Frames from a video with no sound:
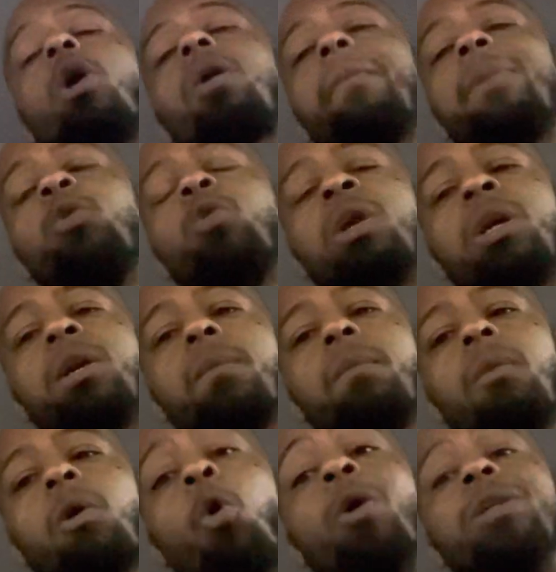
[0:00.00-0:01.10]
community?
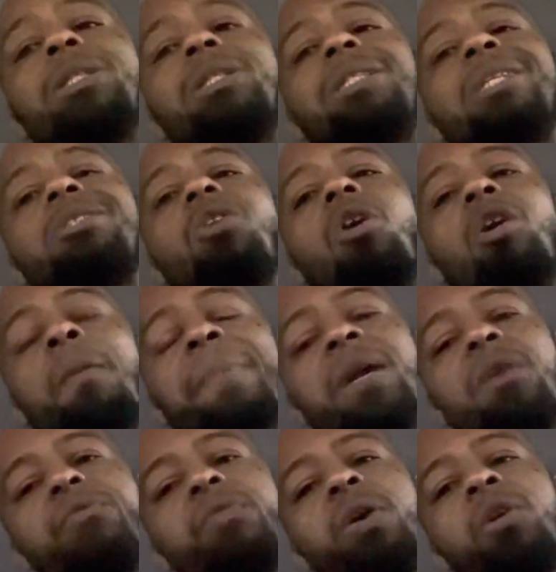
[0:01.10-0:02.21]
Or is it just all to
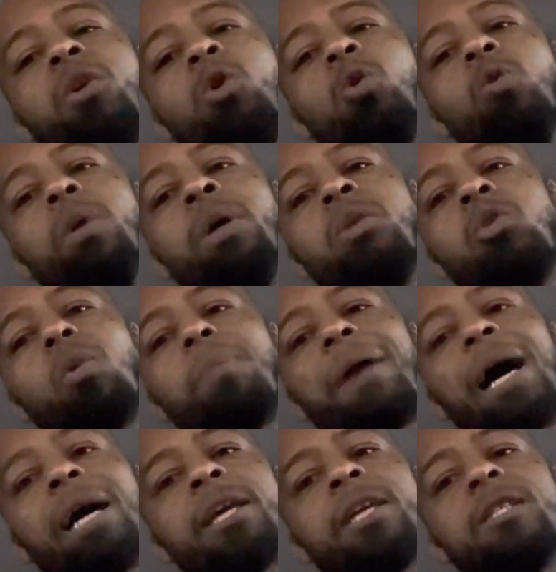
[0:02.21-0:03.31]
benefit you and your
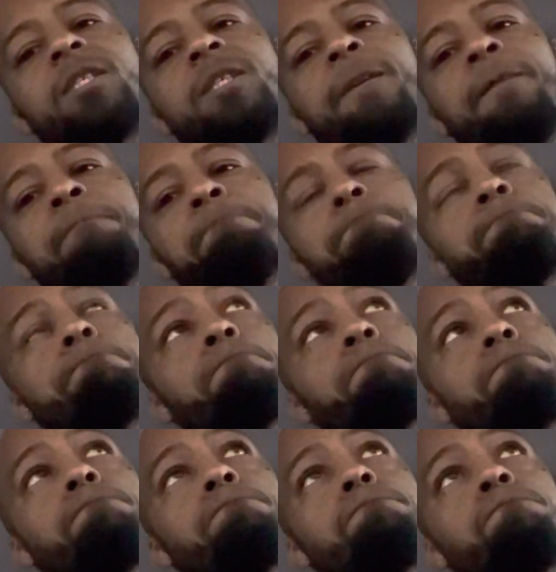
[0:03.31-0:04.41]
pockets?
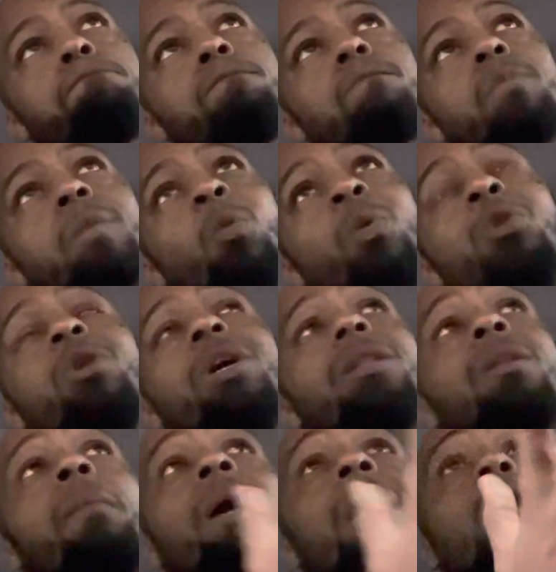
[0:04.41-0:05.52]
When you
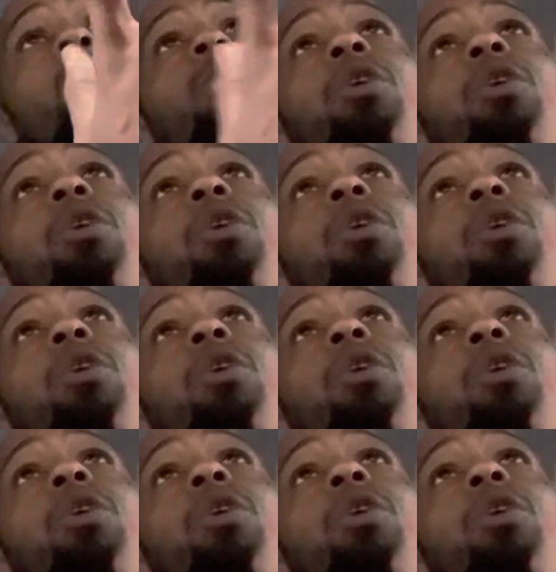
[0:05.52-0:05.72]
get the money, what